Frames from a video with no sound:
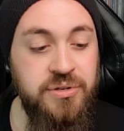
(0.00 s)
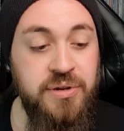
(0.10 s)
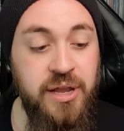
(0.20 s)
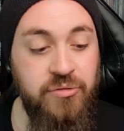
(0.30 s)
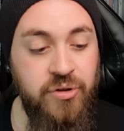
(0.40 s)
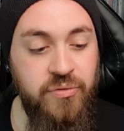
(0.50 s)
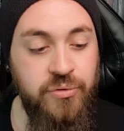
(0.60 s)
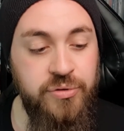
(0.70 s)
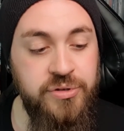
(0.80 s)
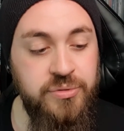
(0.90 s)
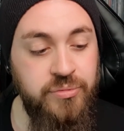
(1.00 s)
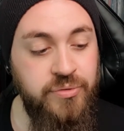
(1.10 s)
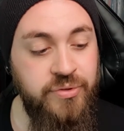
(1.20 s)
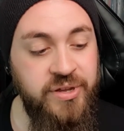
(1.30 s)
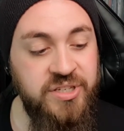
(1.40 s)
Necrovoid
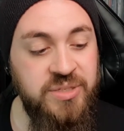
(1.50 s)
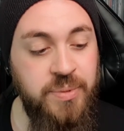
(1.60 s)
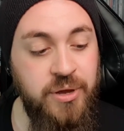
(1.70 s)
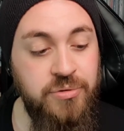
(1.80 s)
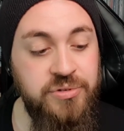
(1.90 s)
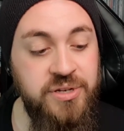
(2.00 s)
with Expelled